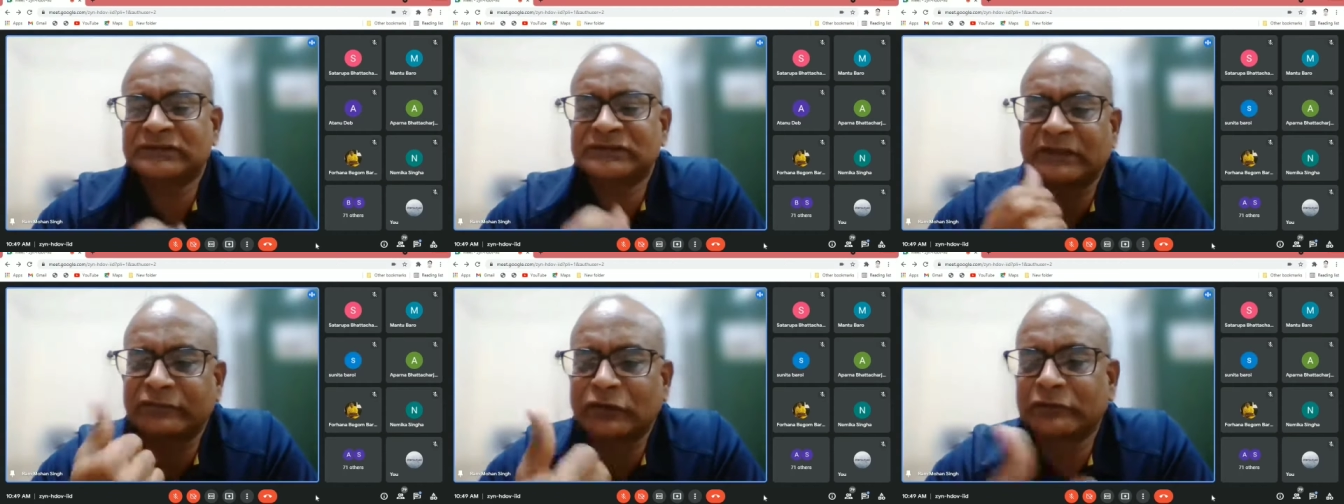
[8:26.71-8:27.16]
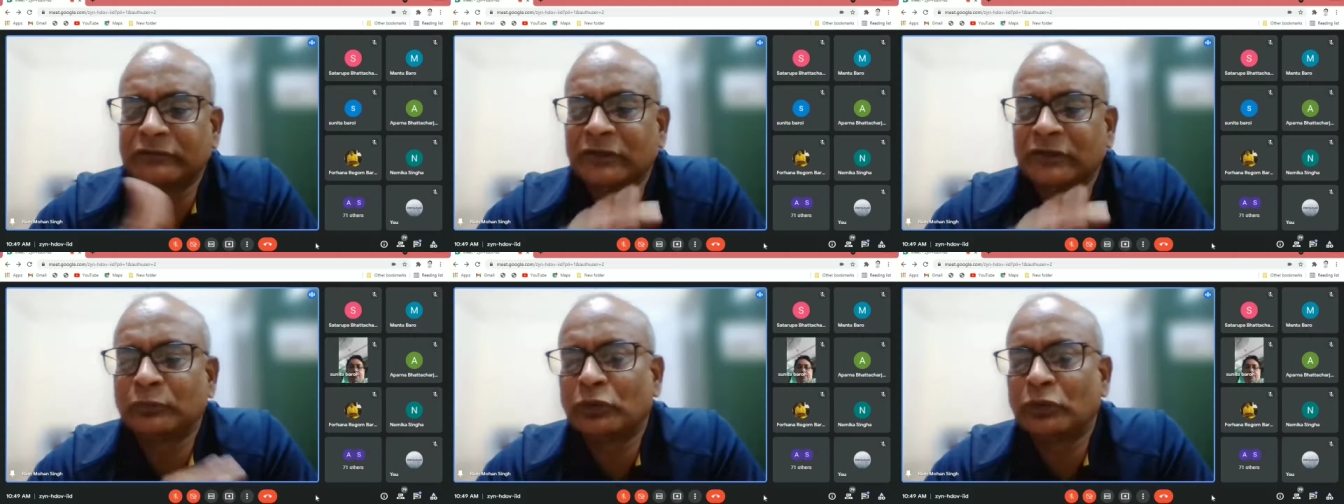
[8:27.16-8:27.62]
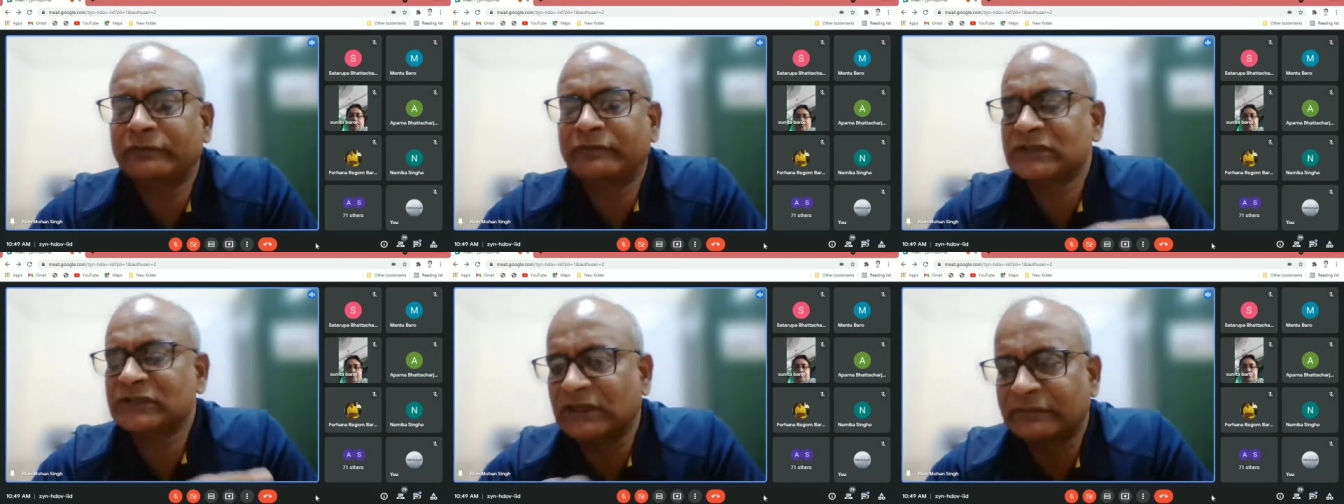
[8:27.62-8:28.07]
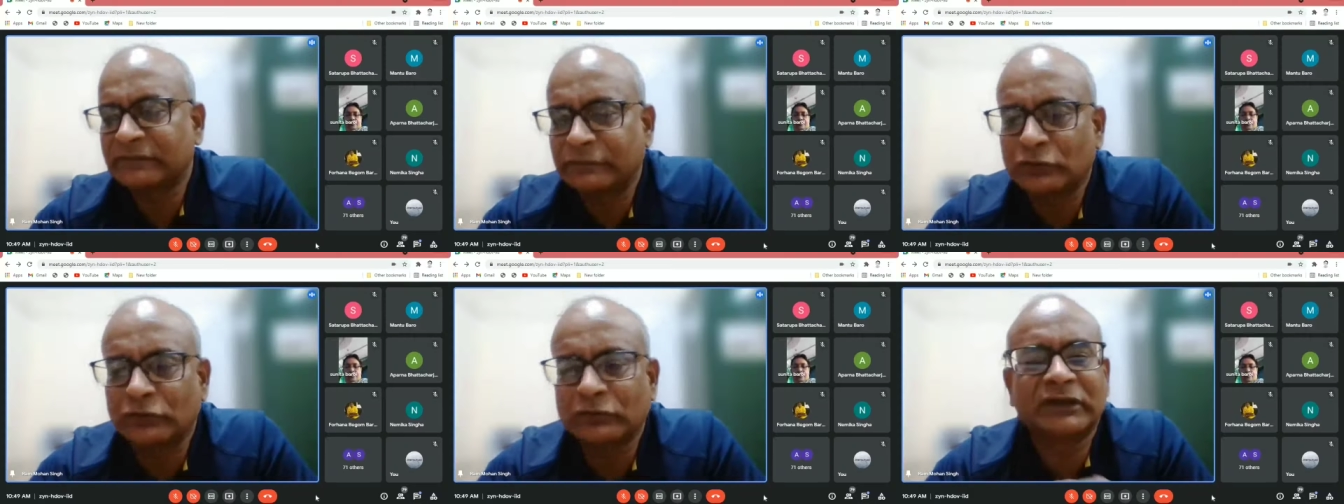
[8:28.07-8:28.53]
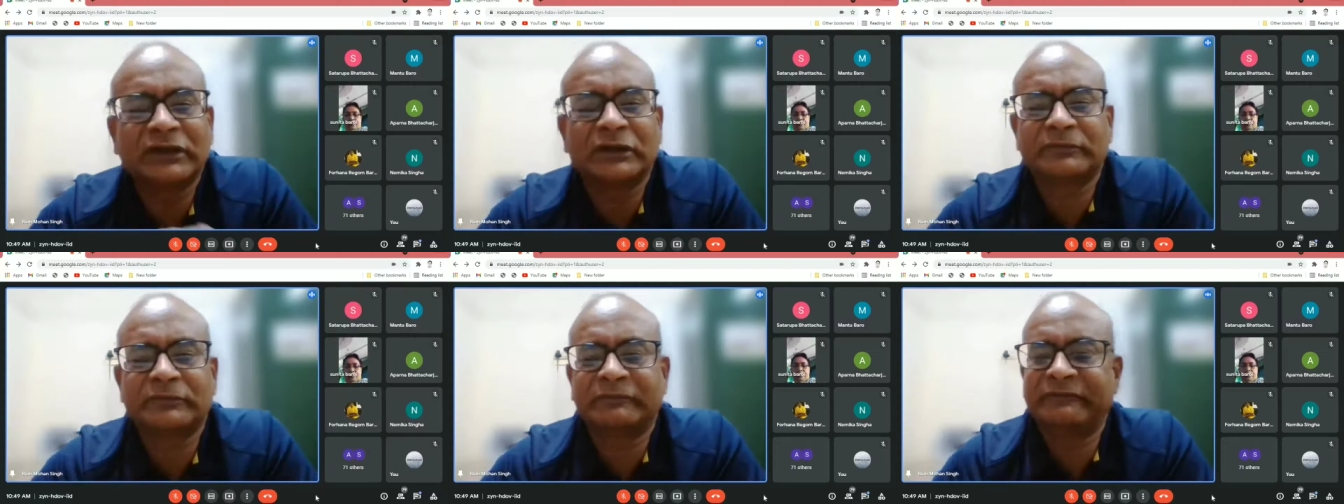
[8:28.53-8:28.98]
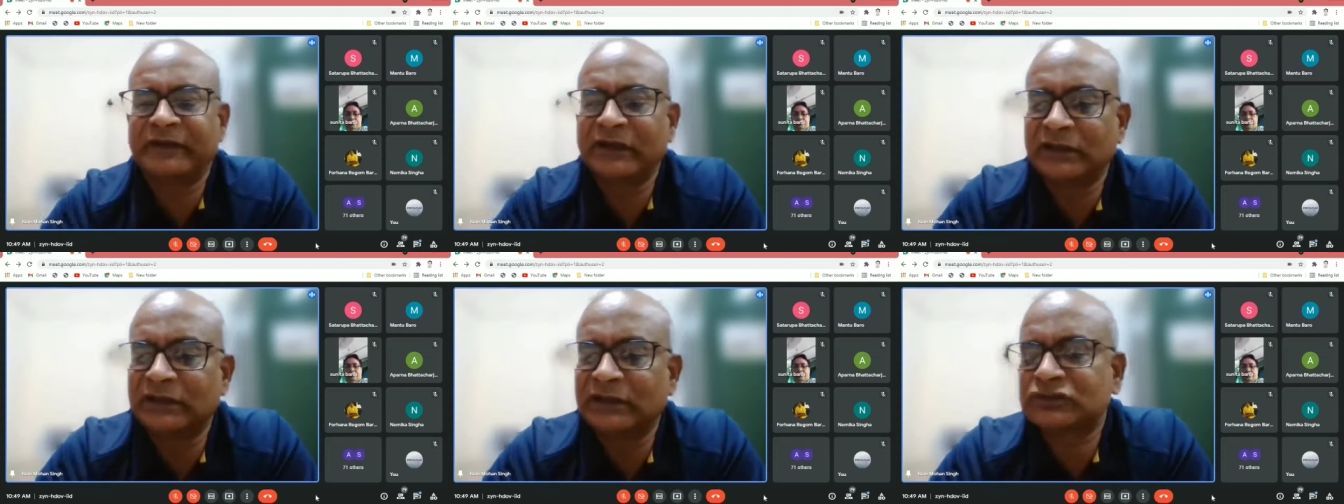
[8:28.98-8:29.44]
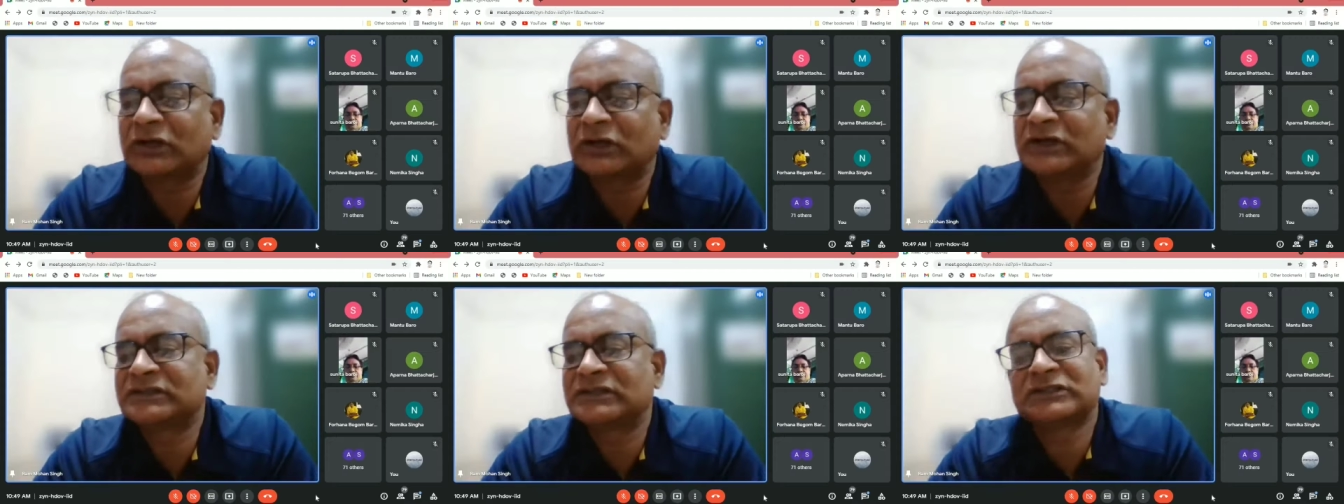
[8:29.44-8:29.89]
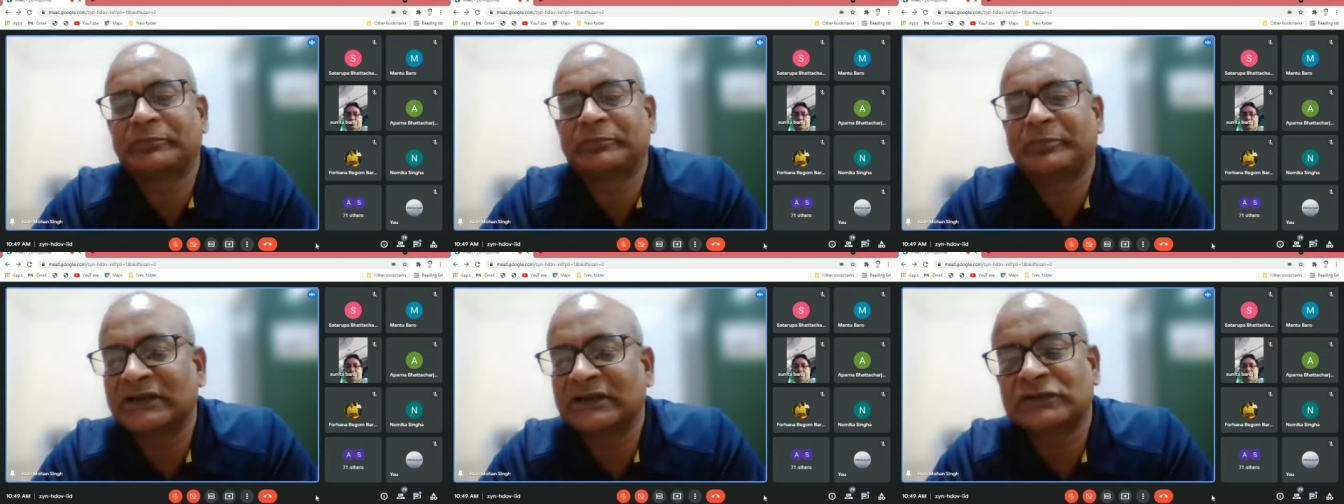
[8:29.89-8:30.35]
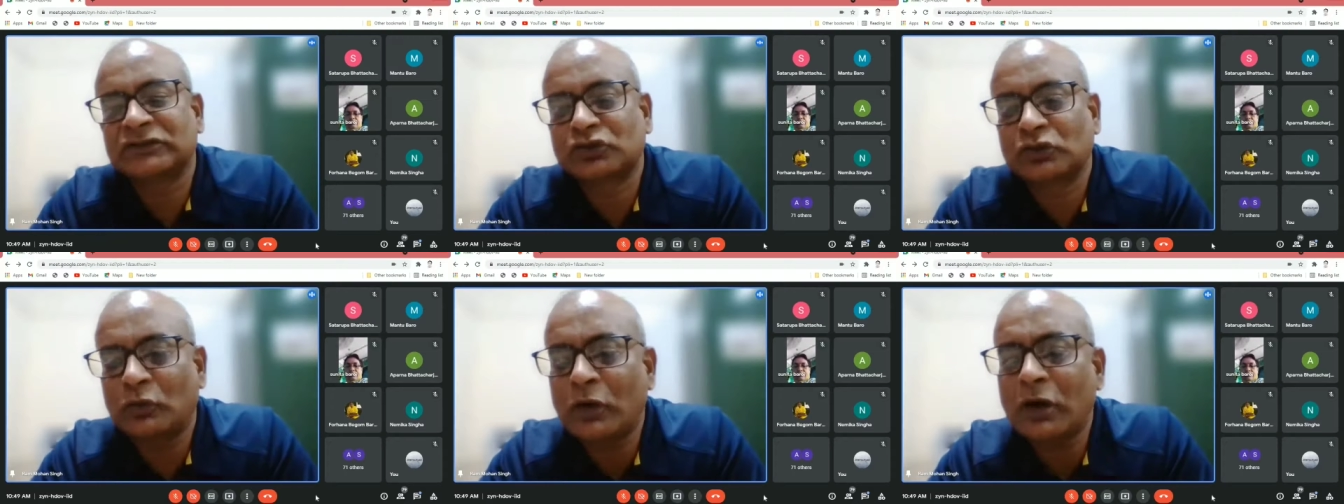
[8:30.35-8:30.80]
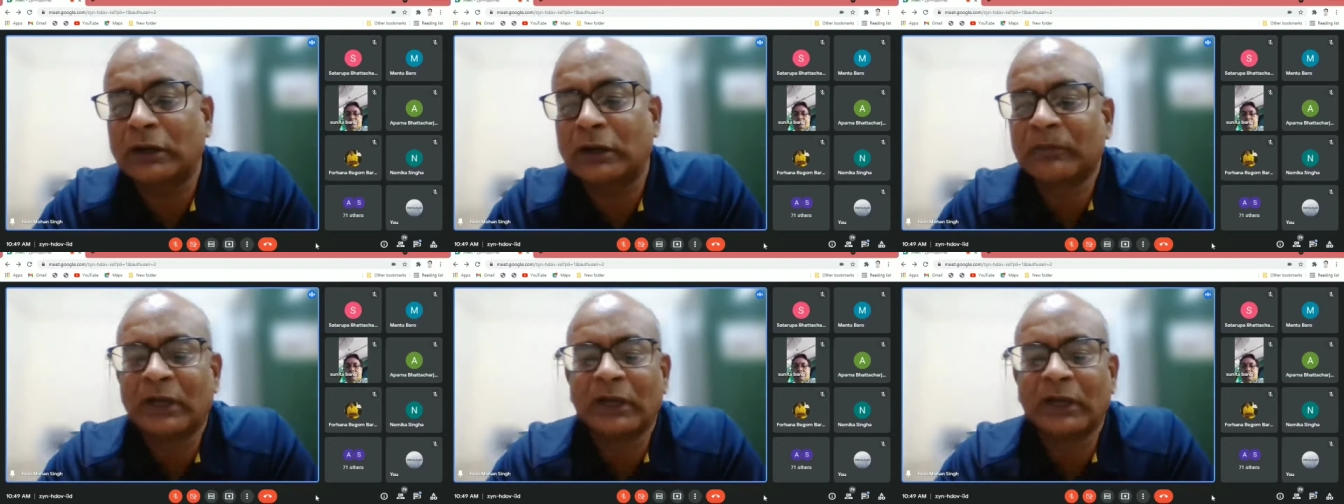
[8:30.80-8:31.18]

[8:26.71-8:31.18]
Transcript: that fellow will bowl first, that fellow will field in the choicest place and so on.